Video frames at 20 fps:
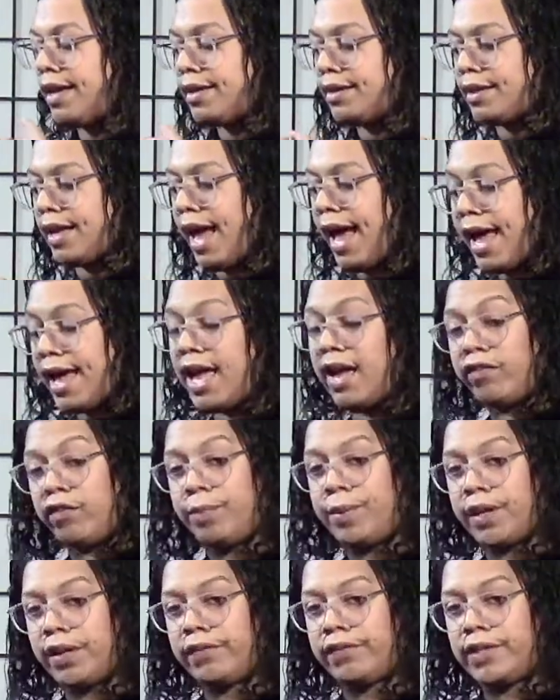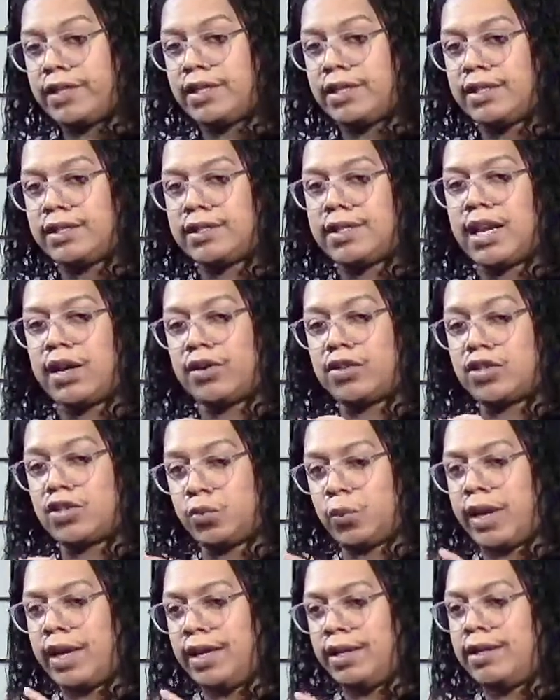I have a pair of these that are
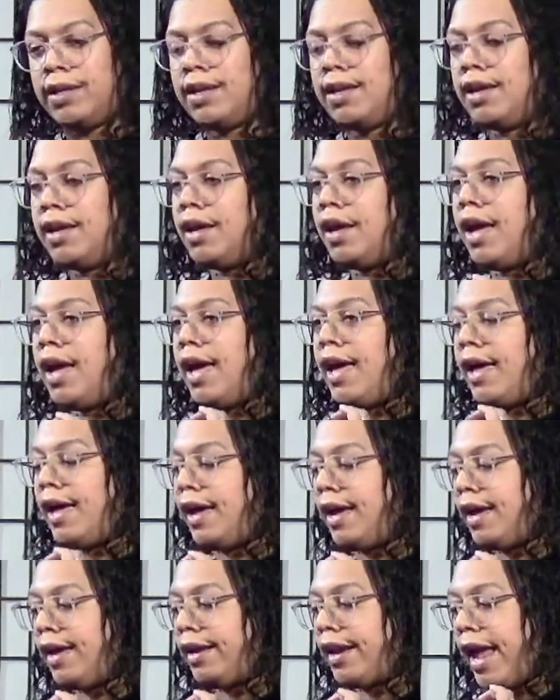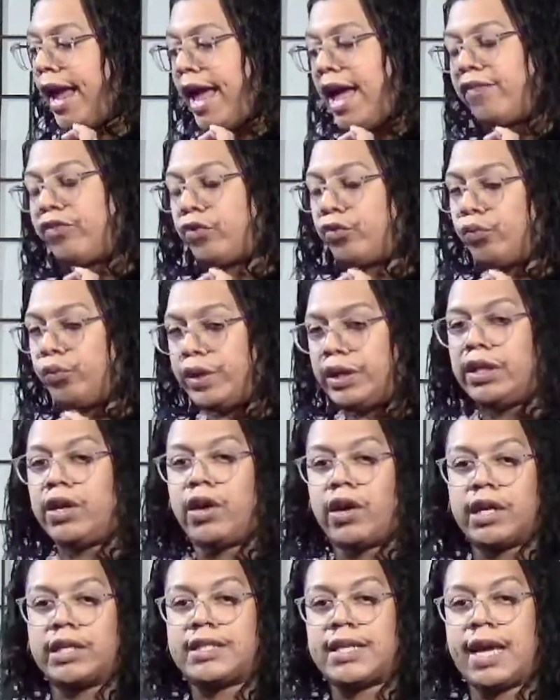suede, and I have a really
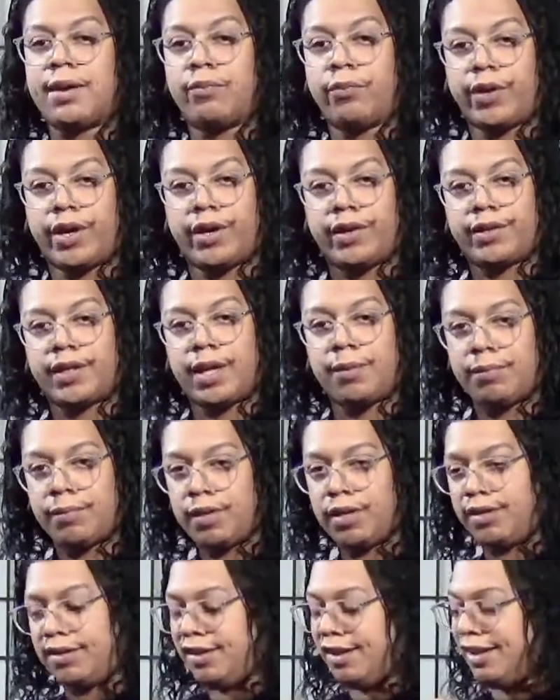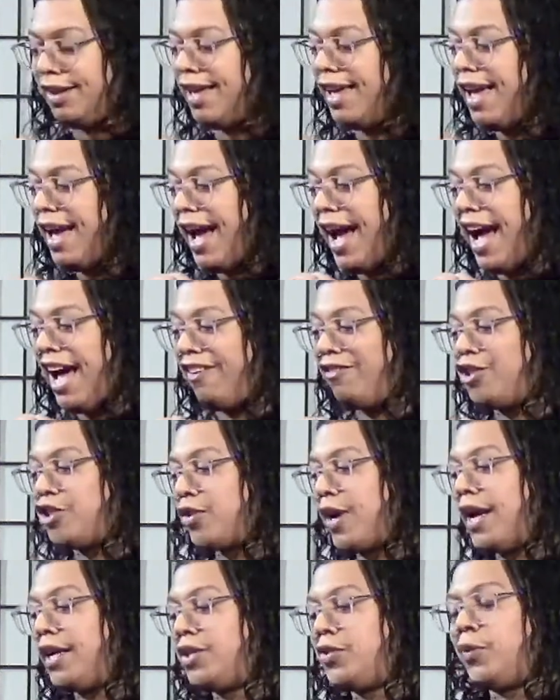hard time wearing them. I've
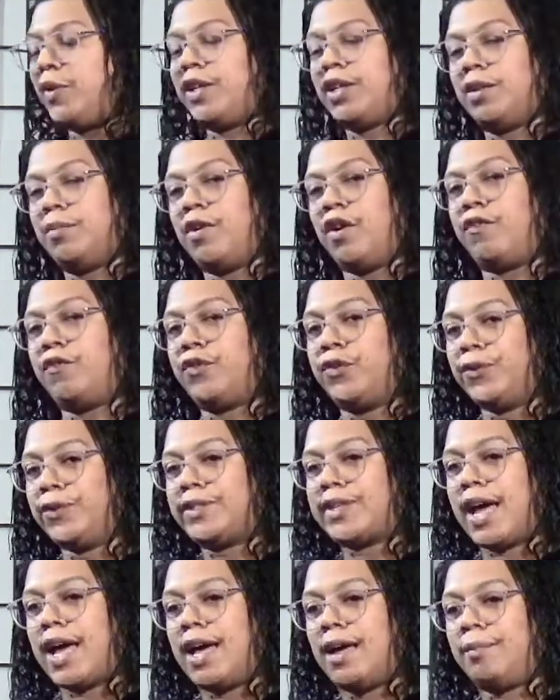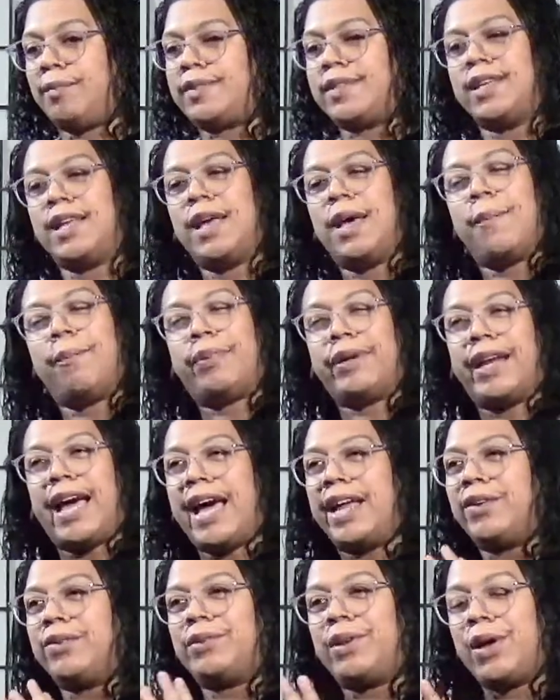tried to wear them a few times, but I
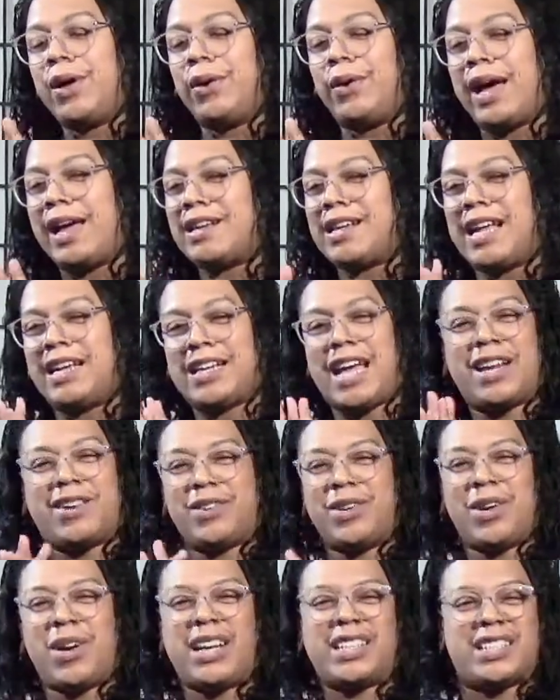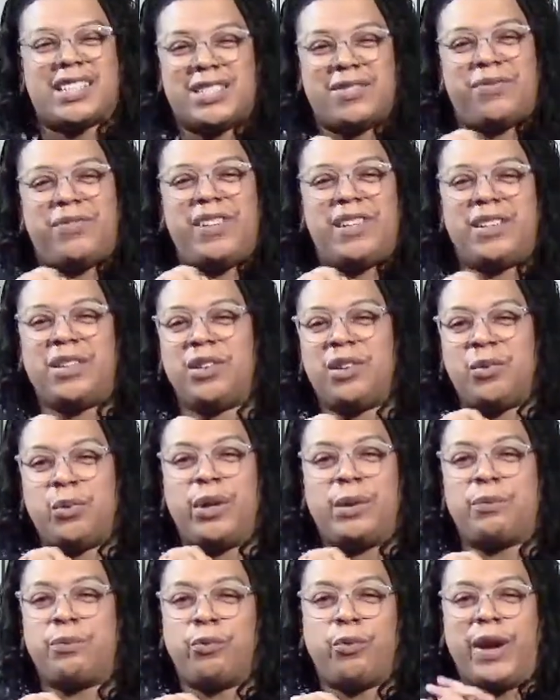don't know. I don't know. I just feel a little bit
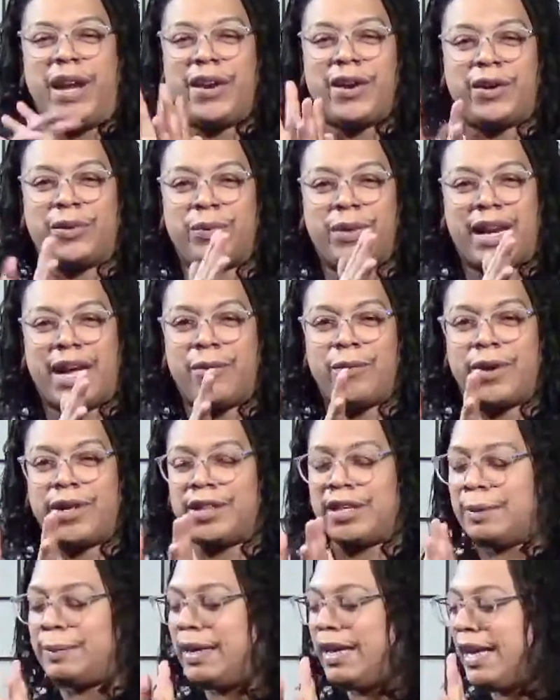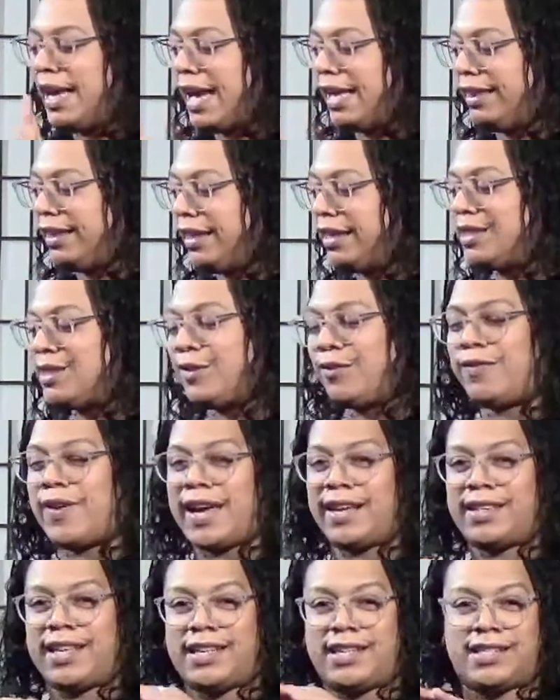weird when I wear them. I think it's the
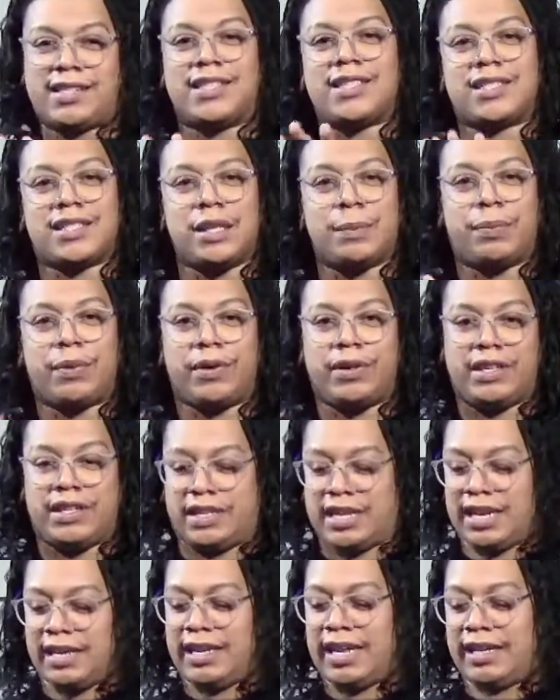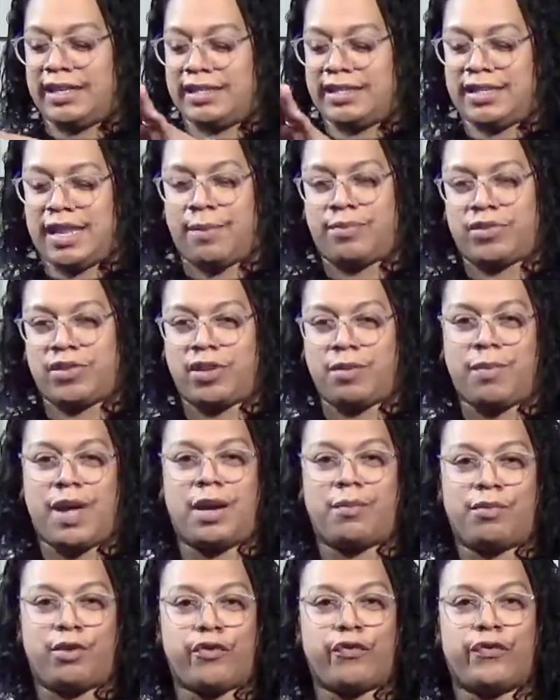fact that it's a slipper and it kind of like slaps on the
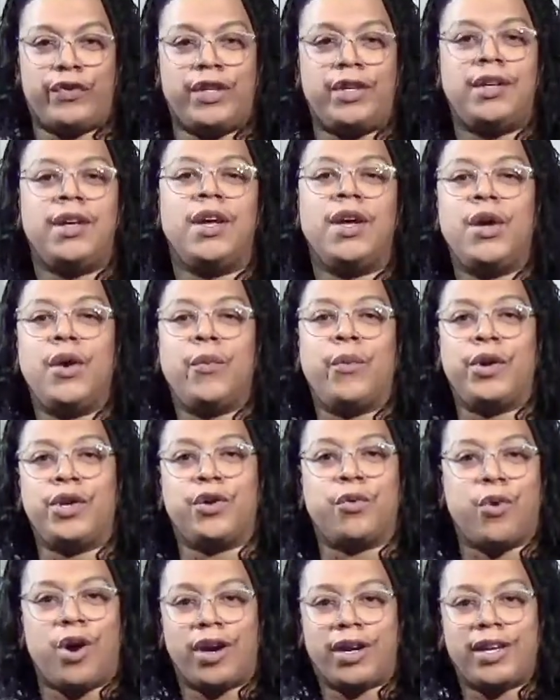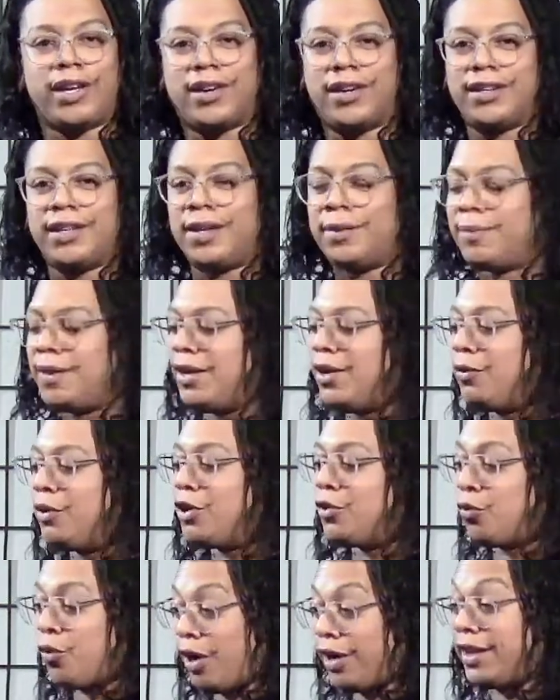bottom of your feet when you're walking on them, when
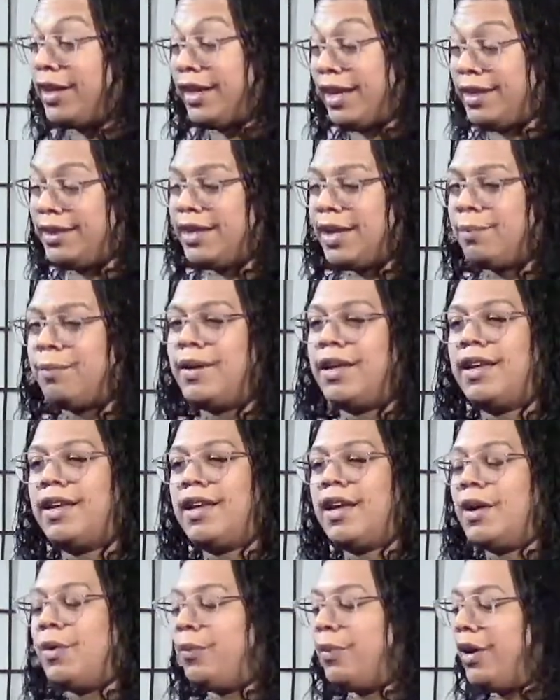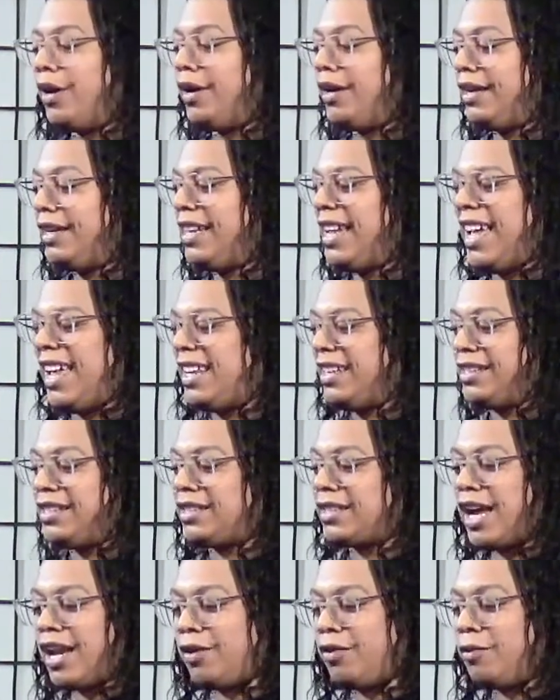you're walking in them. Well, it just
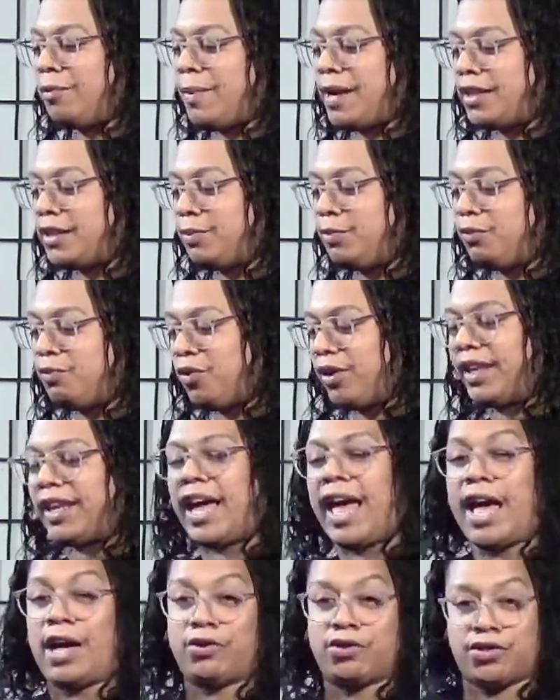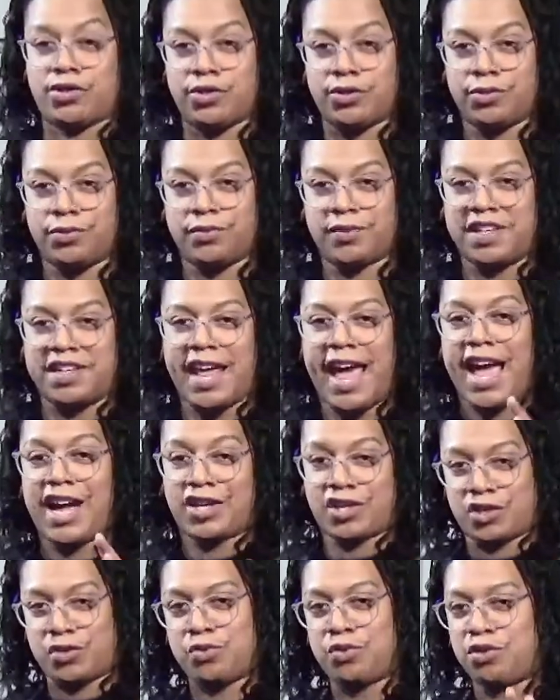kind of reminds me more like a house shoe than the
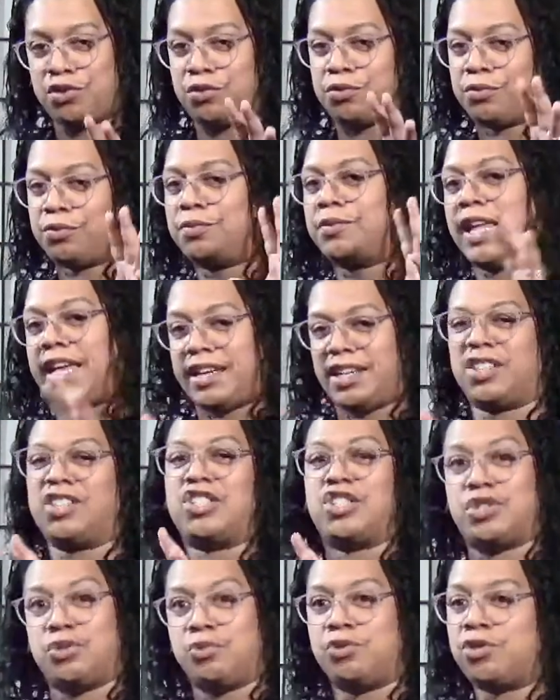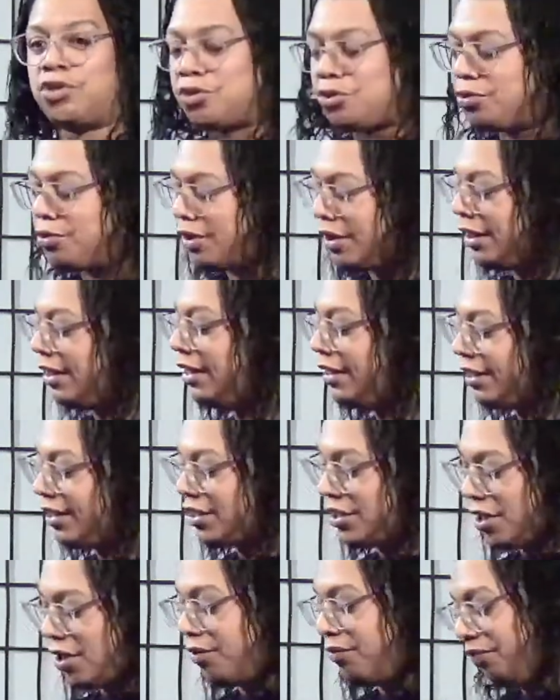actual like shoe.
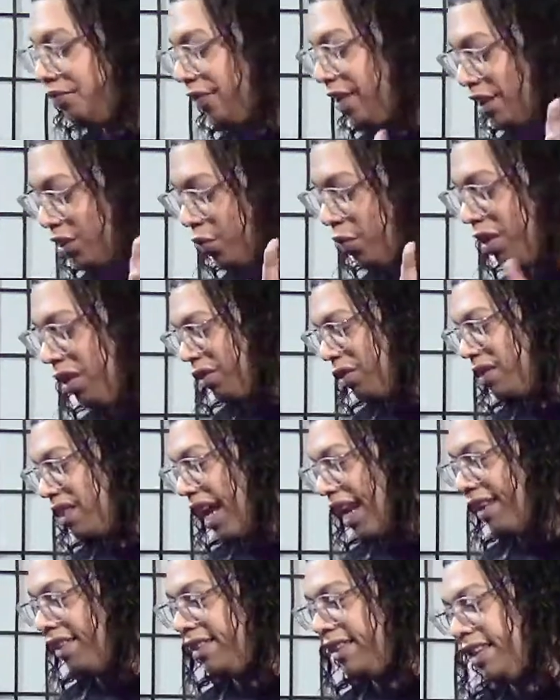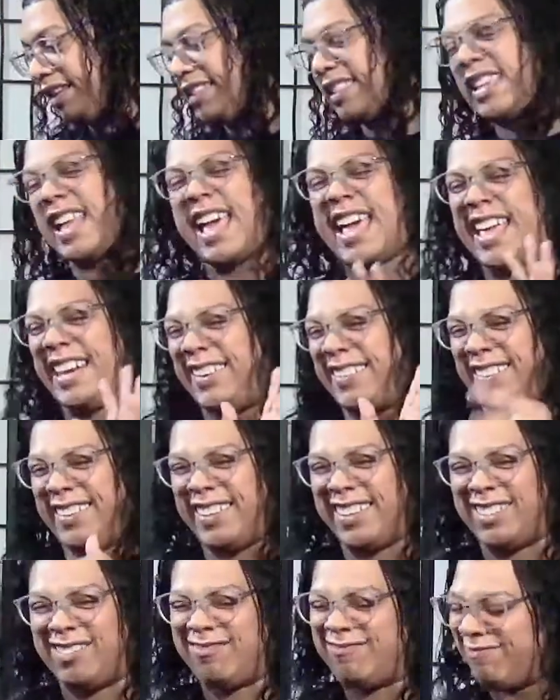So it's one of kind of things. I don't
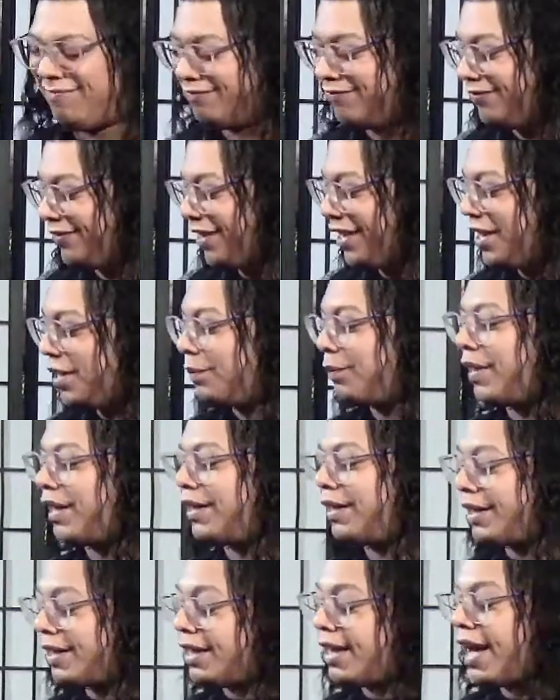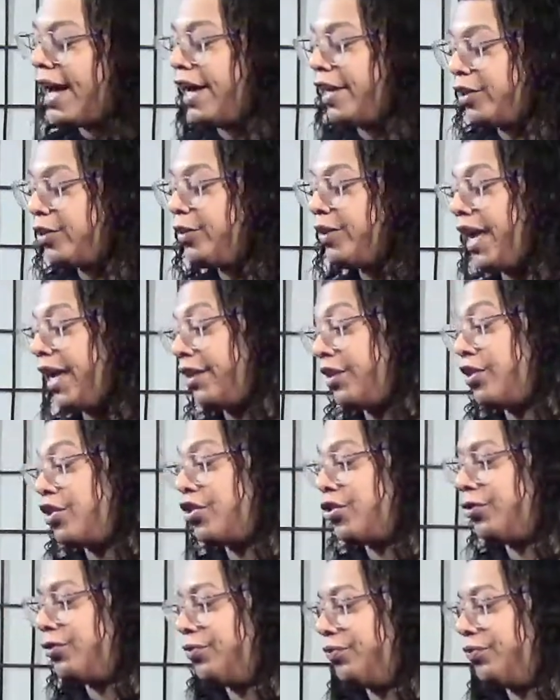know. But I do like the shoe.